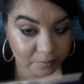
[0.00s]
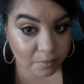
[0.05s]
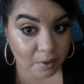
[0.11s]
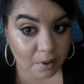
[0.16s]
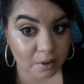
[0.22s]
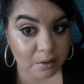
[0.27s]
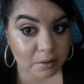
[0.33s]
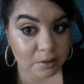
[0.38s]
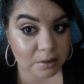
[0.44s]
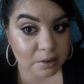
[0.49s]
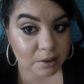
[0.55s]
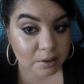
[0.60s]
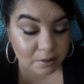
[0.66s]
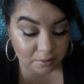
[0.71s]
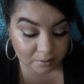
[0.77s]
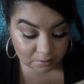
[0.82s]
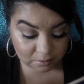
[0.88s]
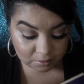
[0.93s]
You
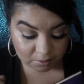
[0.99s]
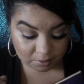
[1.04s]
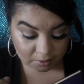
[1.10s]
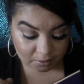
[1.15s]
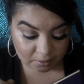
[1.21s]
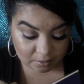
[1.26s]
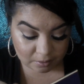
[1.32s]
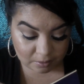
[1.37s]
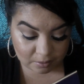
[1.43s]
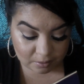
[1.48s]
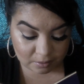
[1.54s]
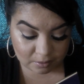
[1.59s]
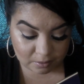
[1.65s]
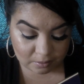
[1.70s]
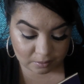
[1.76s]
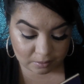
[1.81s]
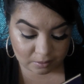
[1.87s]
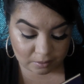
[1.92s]
see it? Okay.
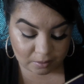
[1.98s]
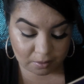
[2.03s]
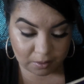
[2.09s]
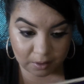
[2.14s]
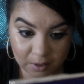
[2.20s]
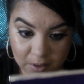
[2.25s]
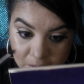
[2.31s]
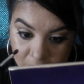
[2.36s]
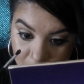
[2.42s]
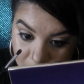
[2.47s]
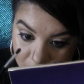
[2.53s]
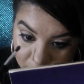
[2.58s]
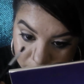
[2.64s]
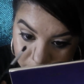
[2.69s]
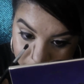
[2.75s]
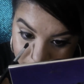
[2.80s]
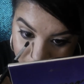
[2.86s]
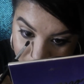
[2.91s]

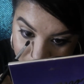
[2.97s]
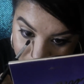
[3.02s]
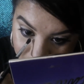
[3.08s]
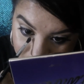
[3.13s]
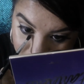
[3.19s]
And we pick up a